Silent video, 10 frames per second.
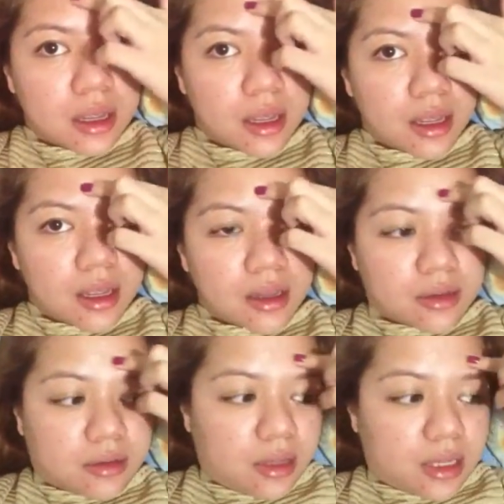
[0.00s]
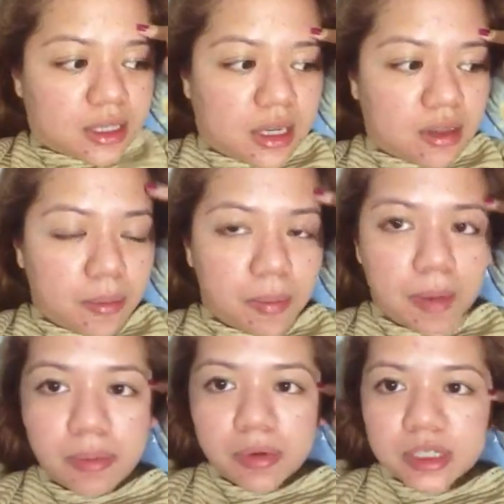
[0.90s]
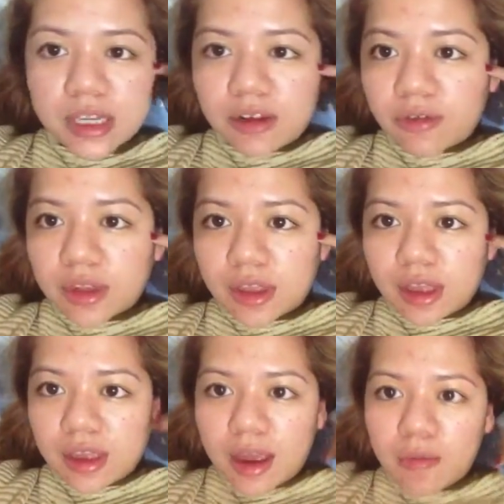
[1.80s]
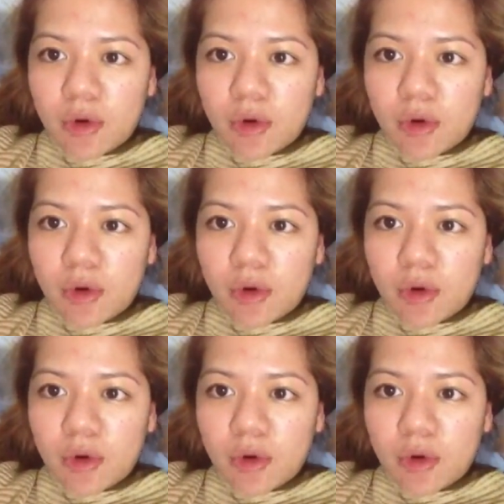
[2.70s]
and lessening the pimples and everything.